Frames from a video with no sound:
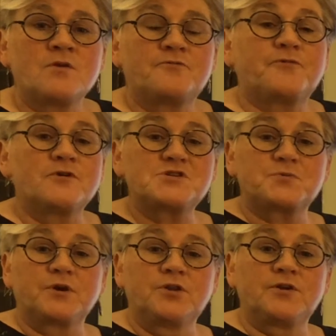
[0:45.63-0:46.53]
First, we're
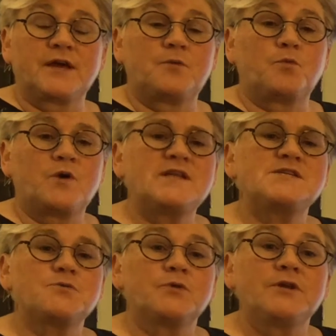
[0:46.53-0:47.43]
going to look at what does
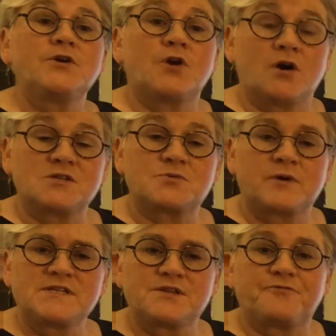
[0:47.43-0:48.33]
it really cost? What
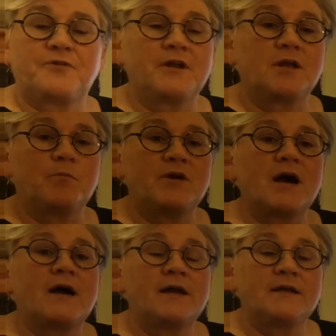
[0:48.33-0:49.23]
is the funding
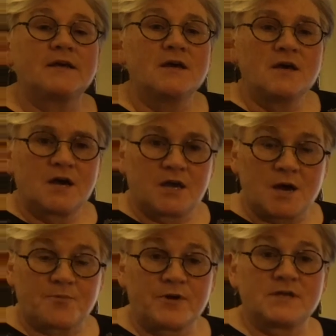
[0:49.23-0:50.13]
behind a
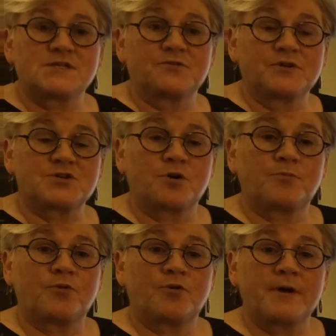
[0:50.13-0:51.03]
comprehensive guitar
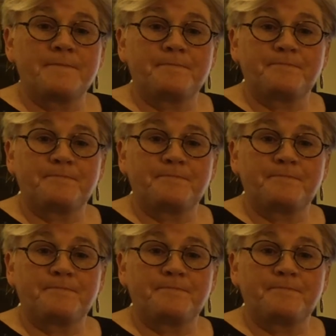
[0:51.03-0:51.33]
program?